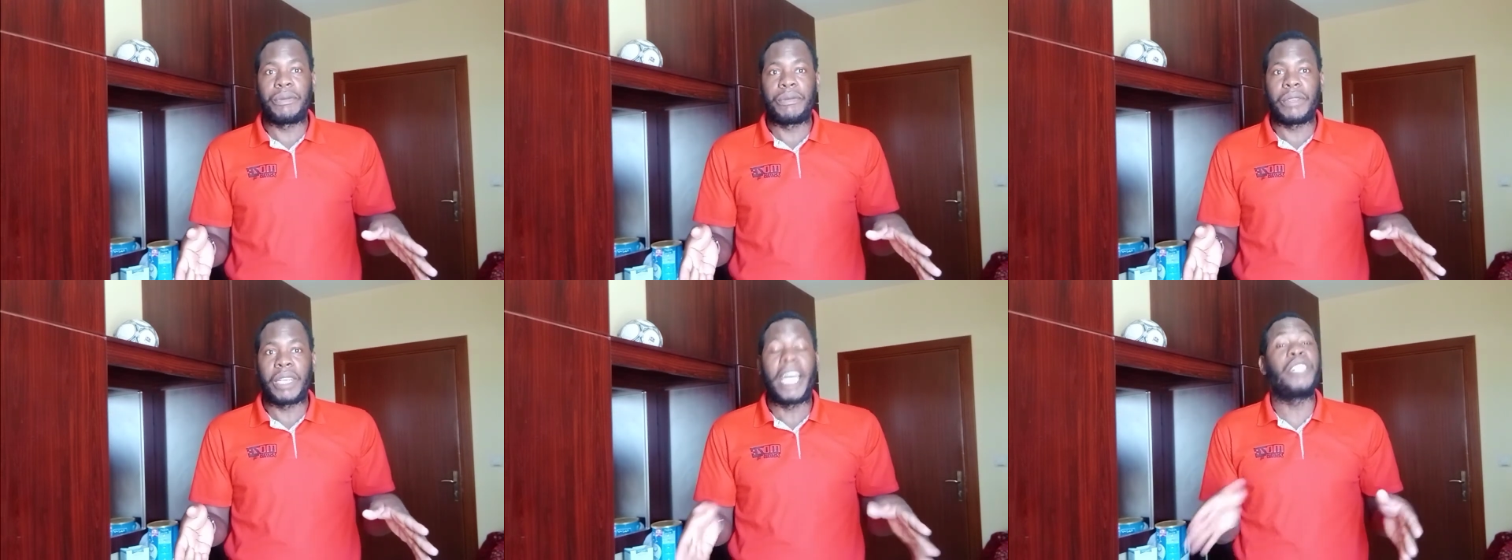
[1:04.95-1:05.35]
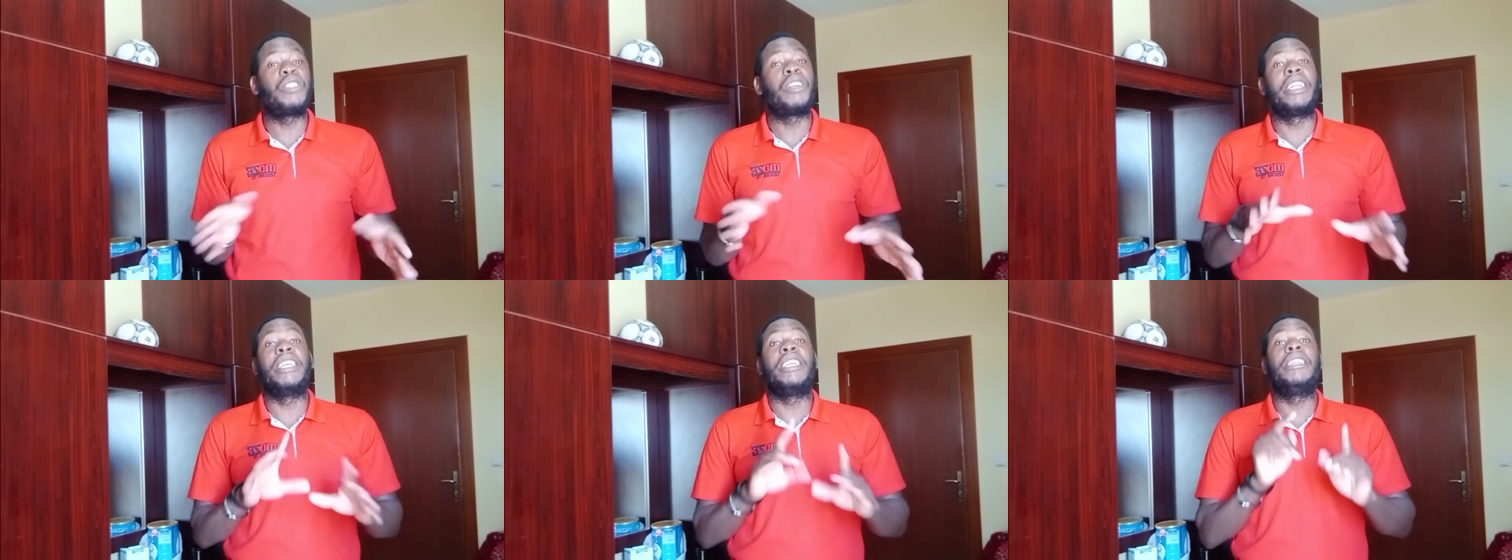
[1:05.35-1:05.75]
Actually,
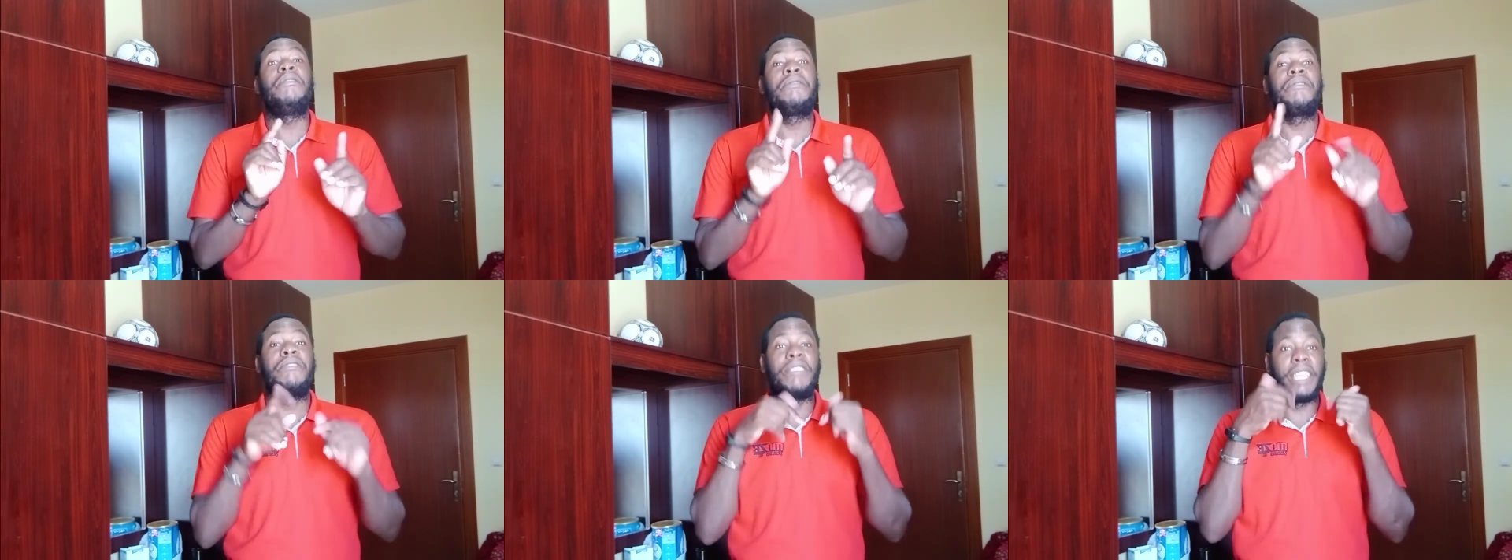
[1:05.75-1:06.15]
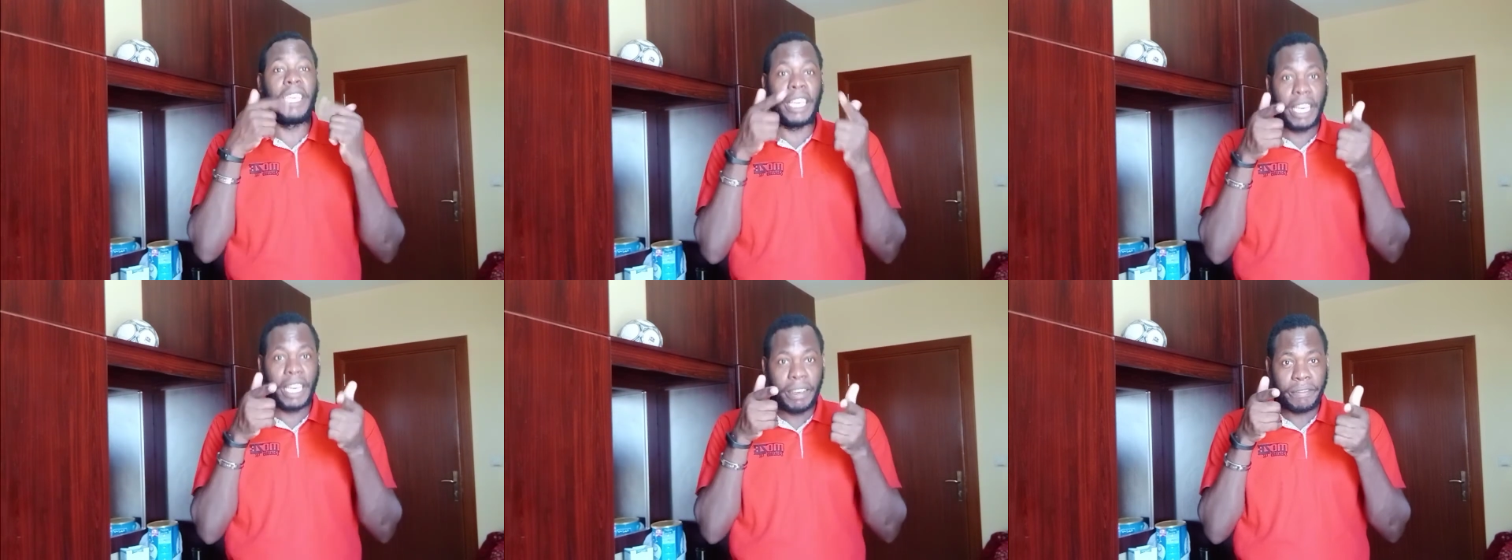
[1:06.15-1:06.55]
if they
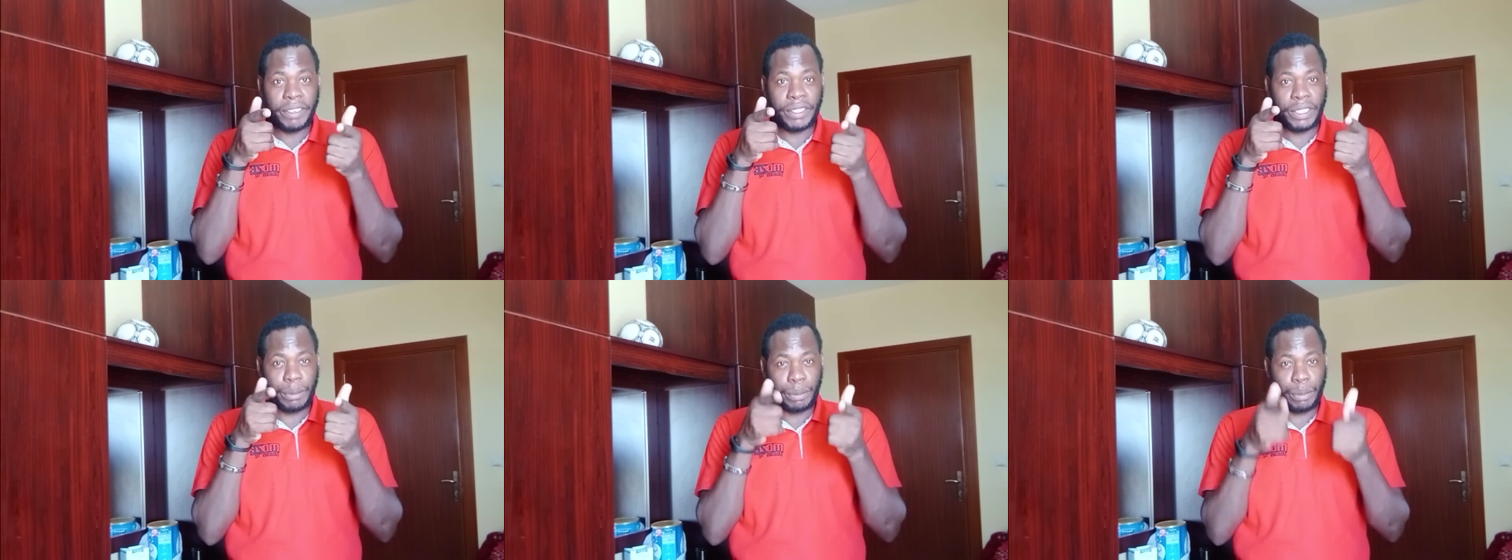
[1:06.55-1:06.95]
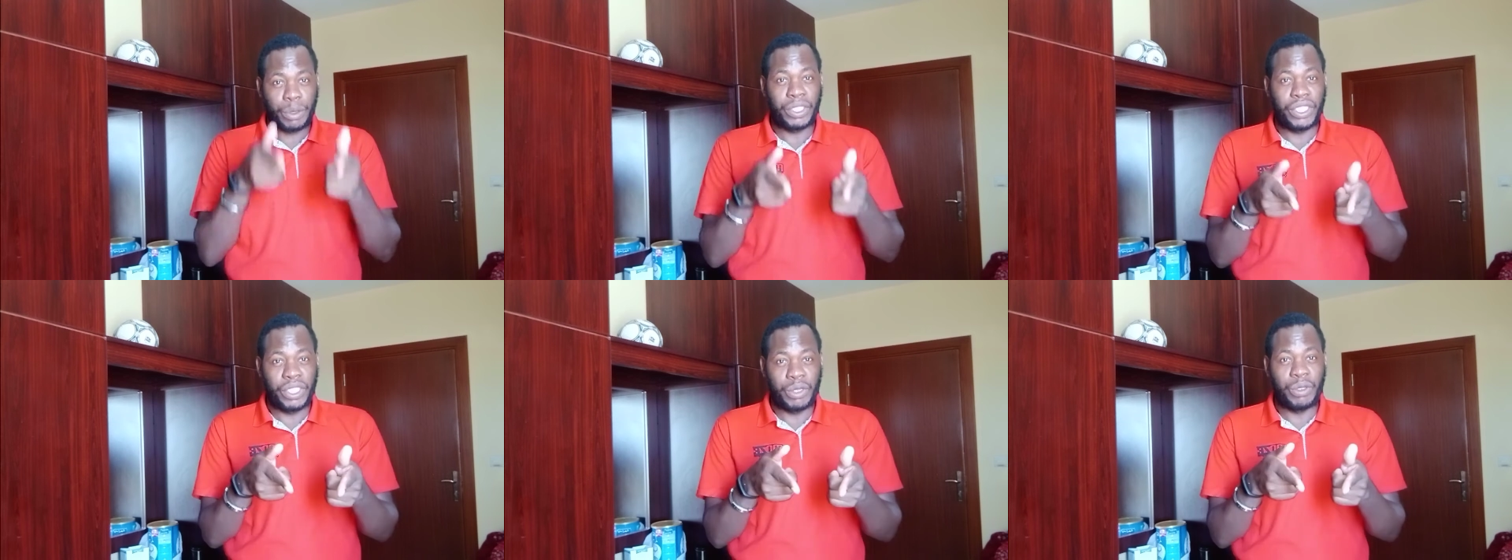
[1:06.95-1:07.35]
ever support
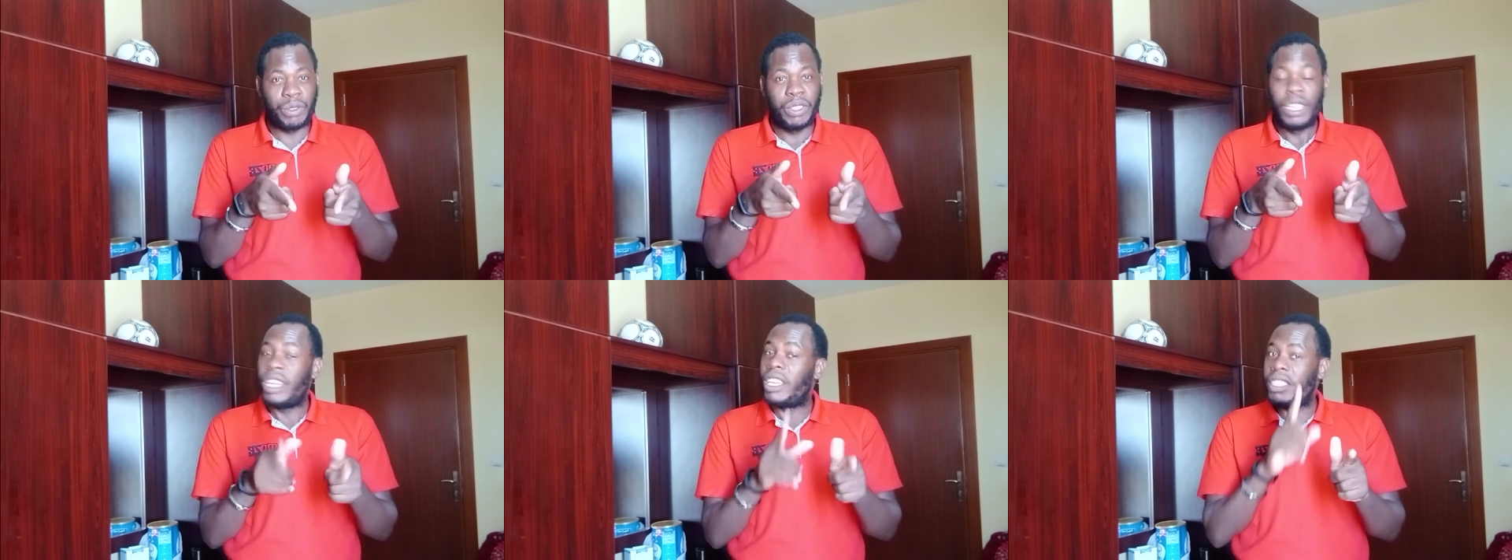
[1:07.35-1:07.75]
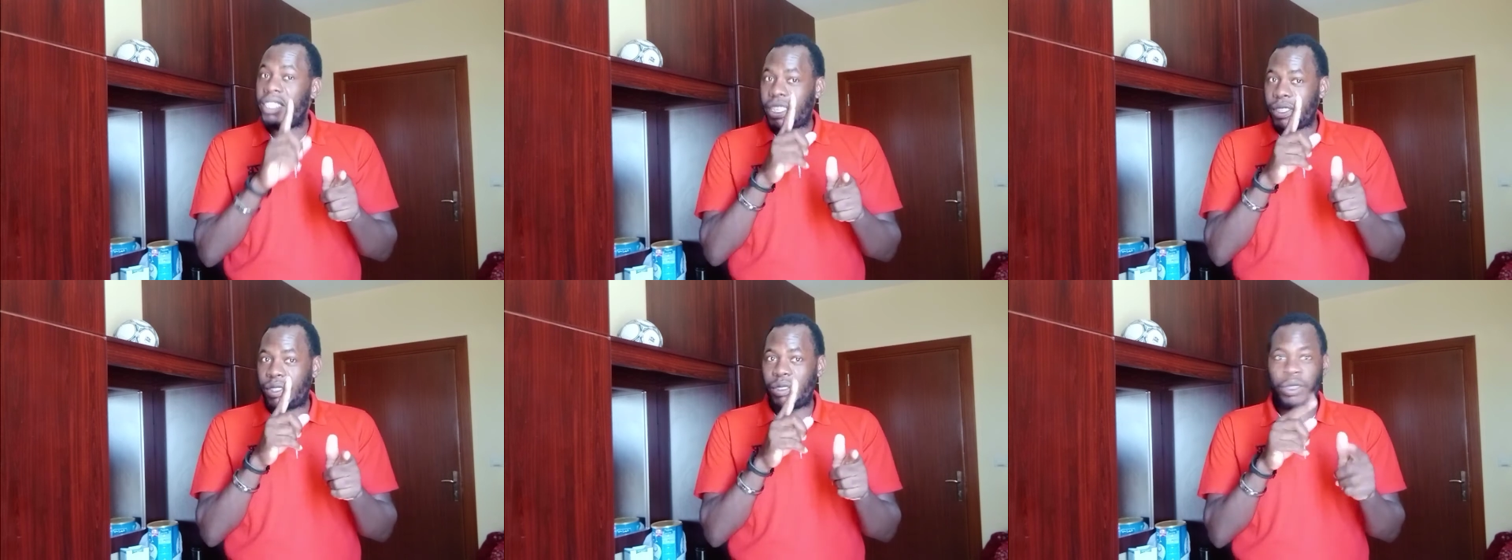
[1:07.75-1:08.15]
you, just
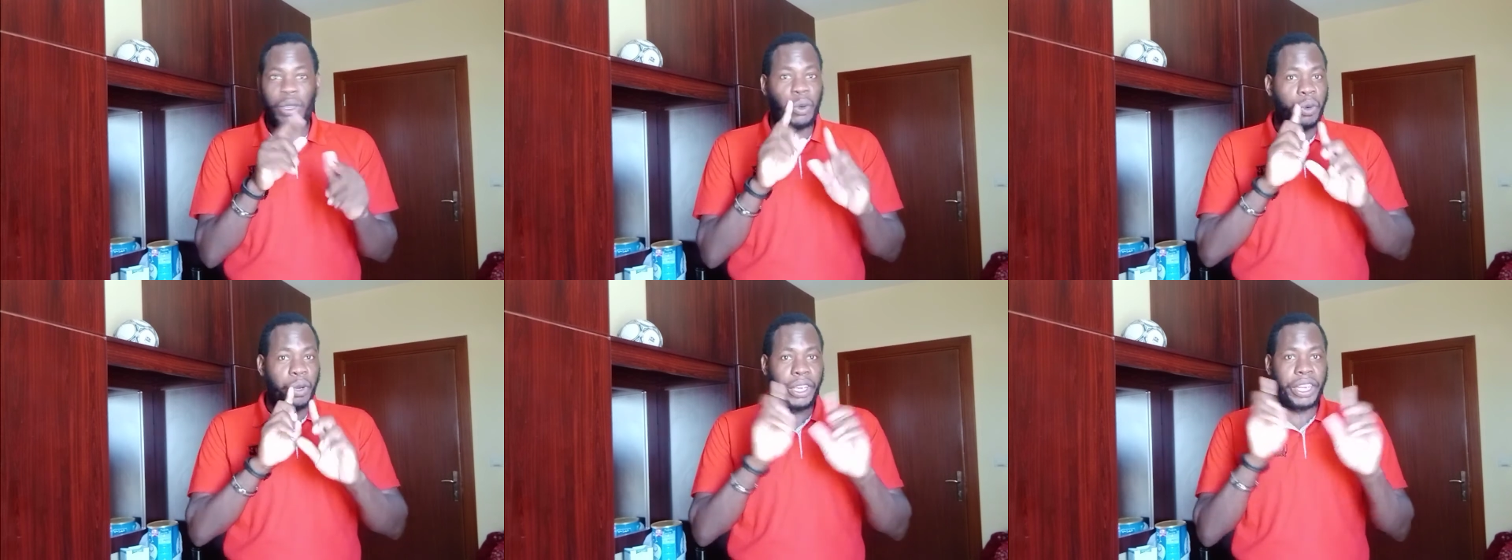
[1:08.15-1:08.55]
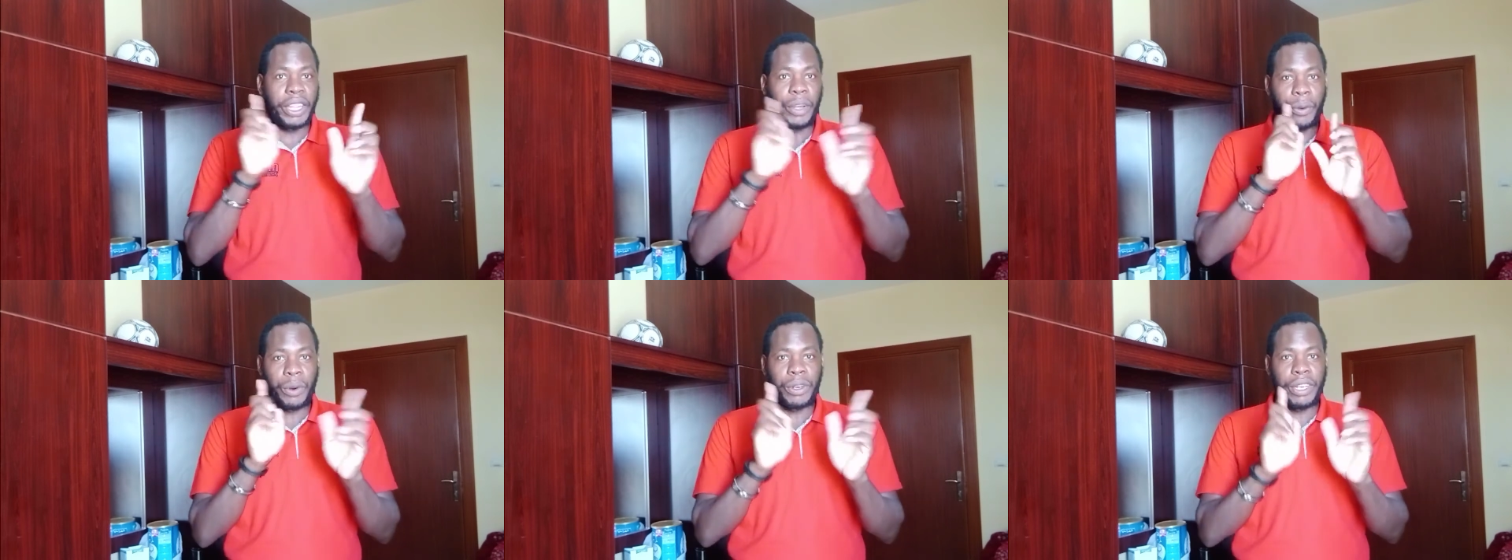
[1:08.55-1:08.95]
know you're going the
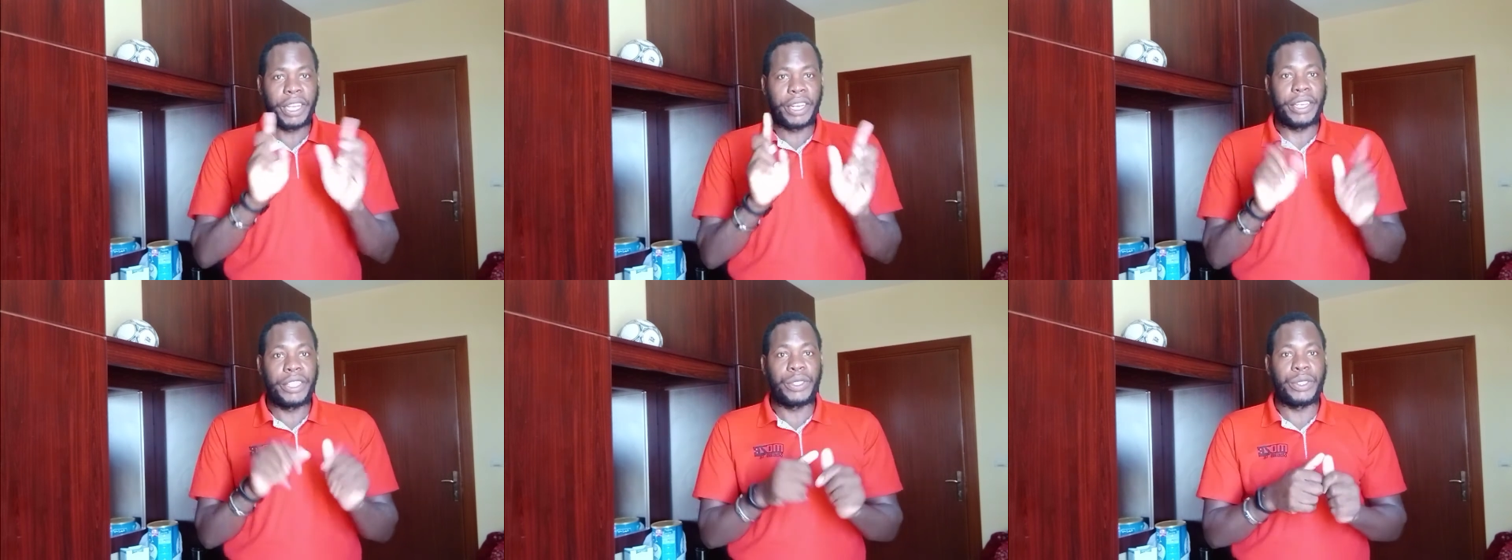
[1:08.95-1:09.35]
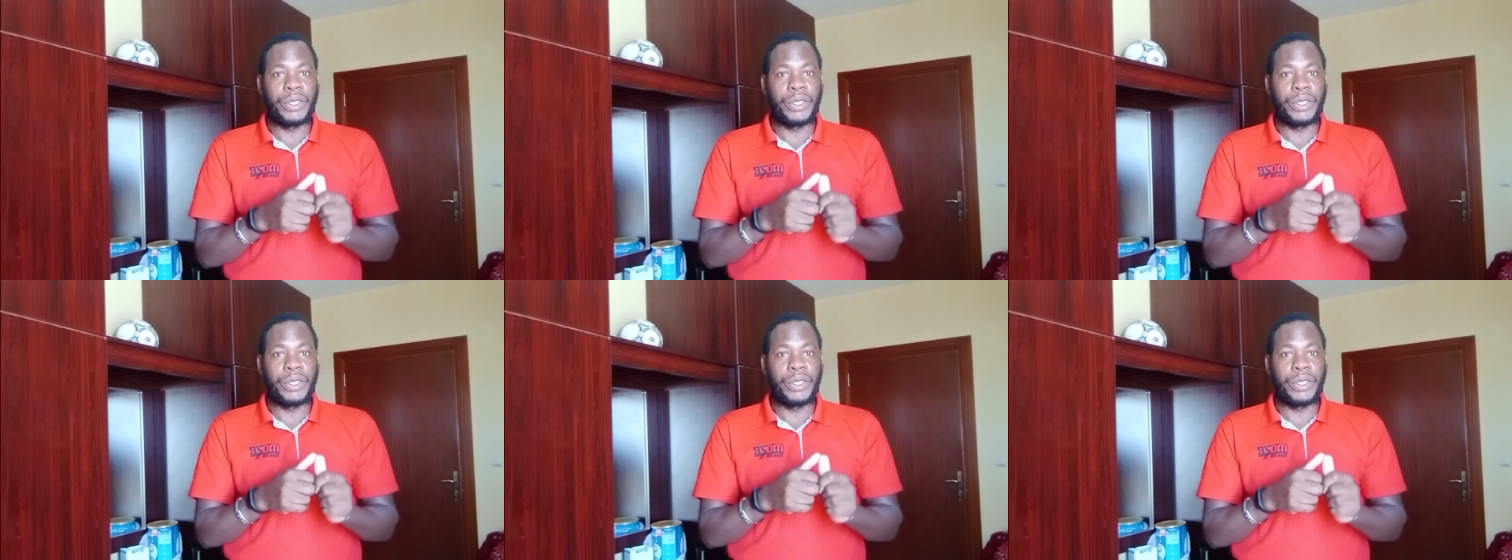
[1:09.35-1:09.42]
wrong direction.